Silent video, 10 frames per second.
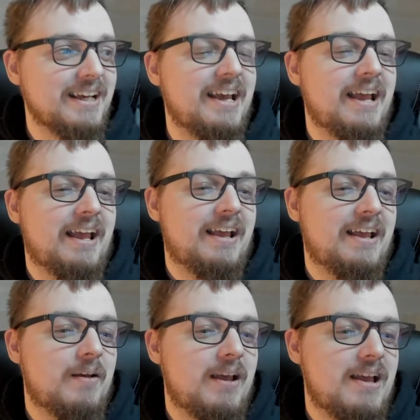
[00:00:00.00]

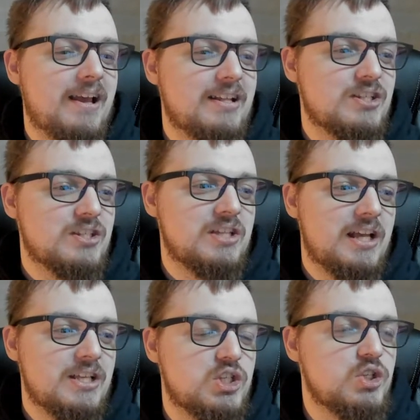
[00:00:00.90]

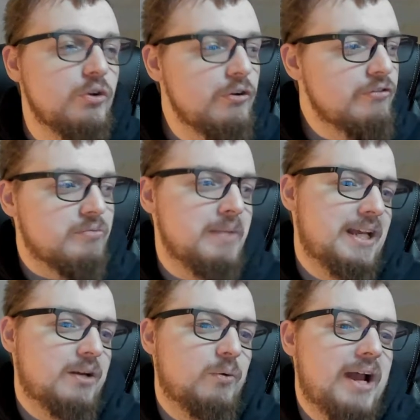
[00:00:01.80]
It soothed me
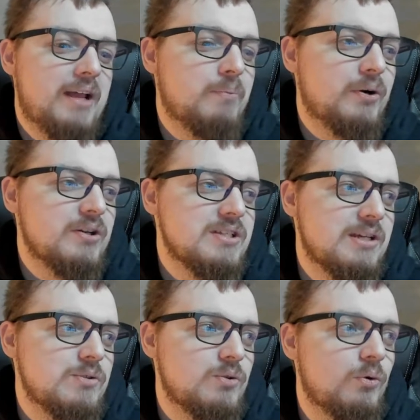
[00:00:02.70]
in a way, because it
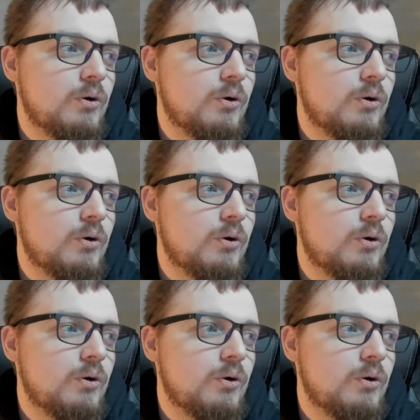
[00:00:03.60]
was